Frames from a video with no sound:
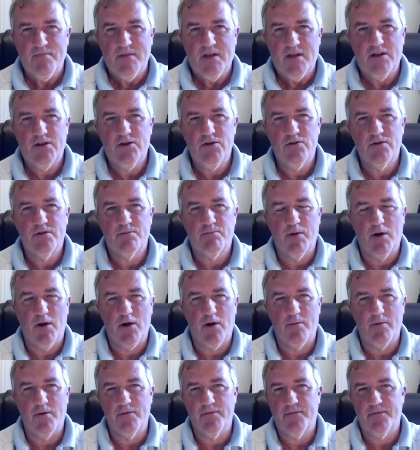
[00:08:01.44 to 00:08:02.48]
a huge
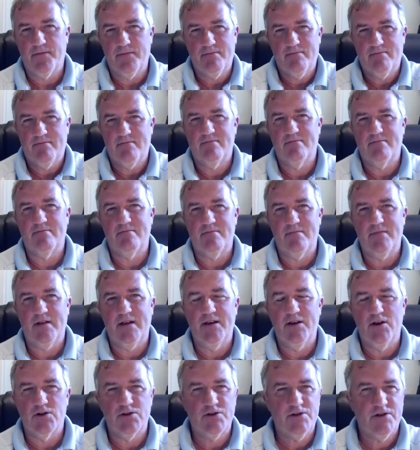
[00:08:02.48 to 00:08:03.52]
blob of
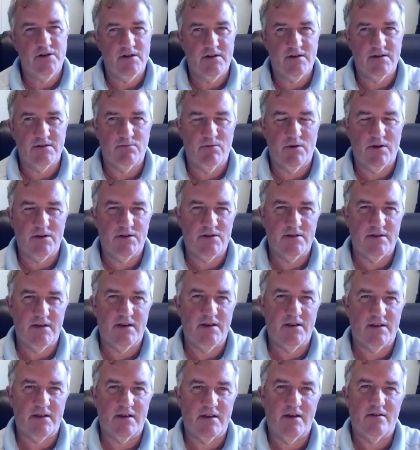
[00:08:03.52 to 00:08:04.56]
inertia as much as
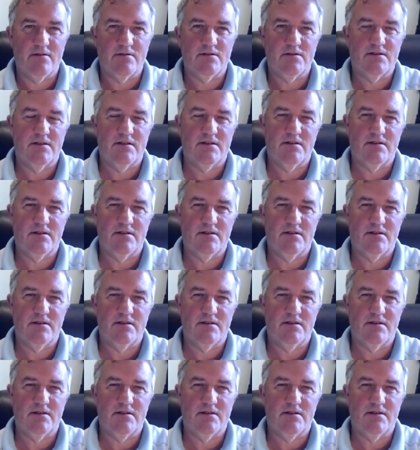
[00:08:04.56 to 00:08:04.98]
anything else.